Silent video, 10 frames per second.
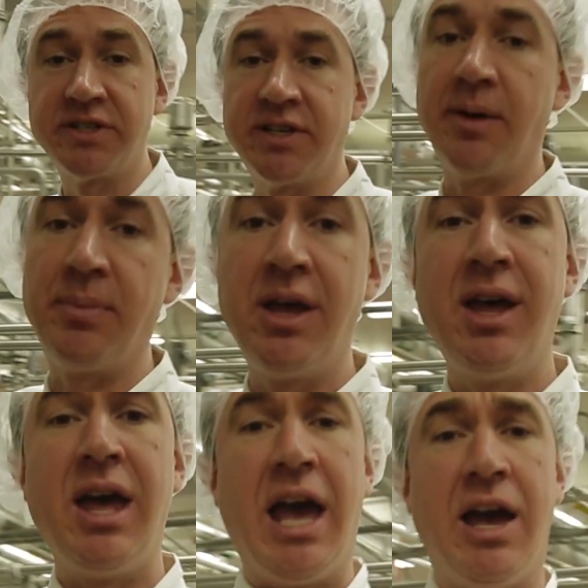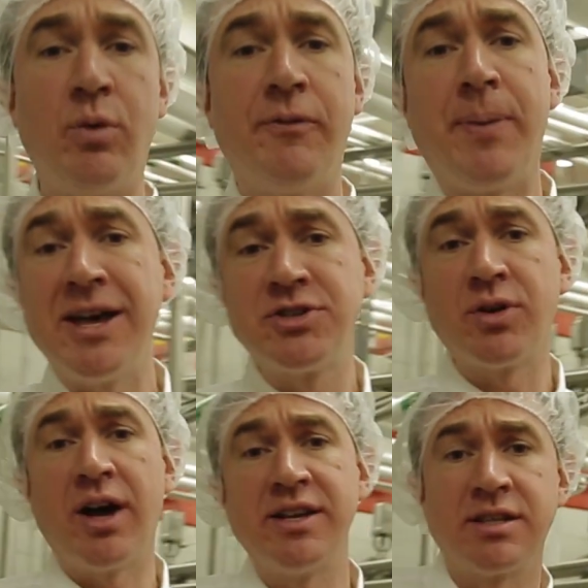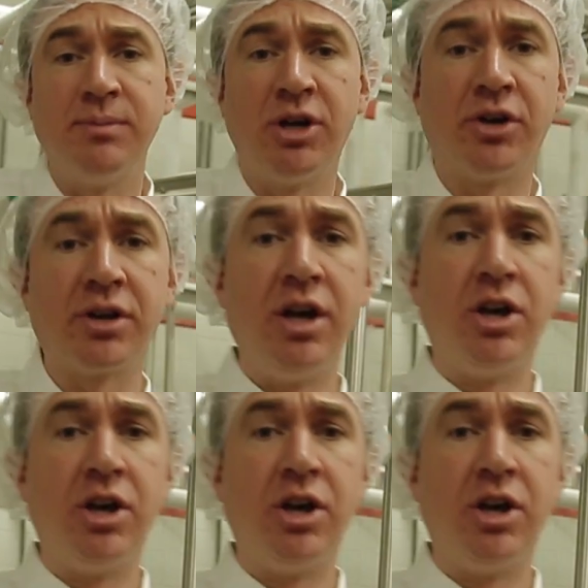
step. And we pasteurized the milk